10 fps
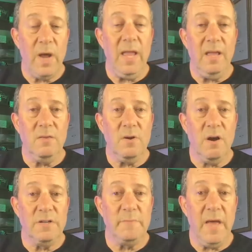halo
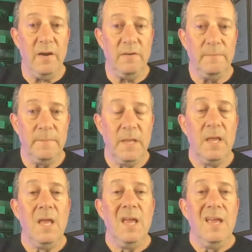cars matter.
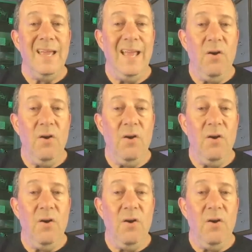It